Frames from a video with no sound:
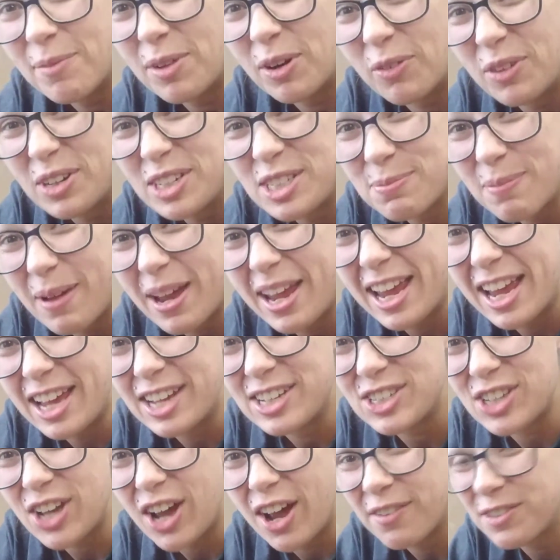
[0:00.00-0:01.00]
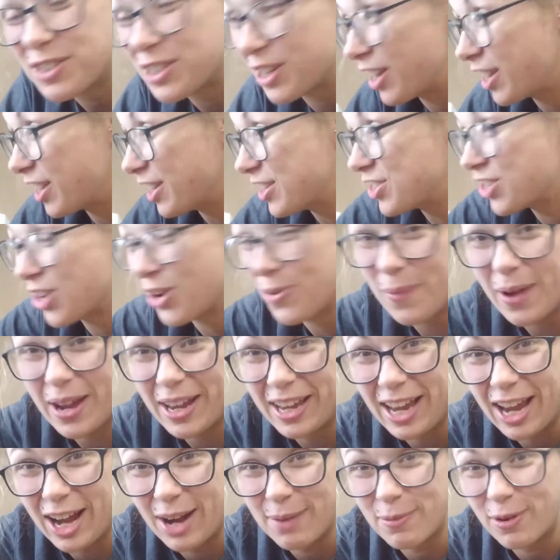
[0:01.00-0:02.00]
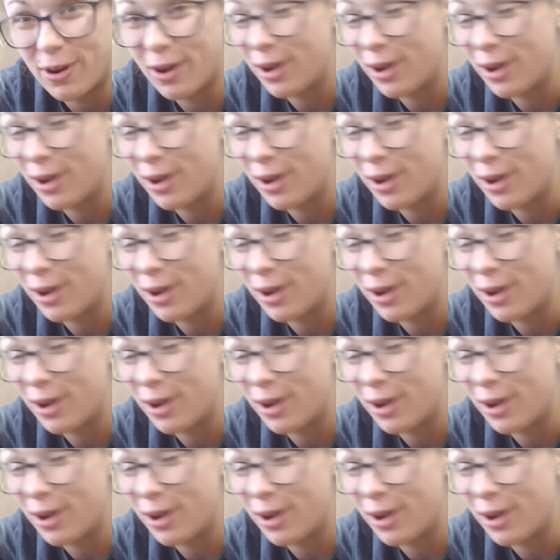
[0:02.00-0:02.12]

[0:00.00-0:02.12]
going to rinse my hands off so I can turn my camera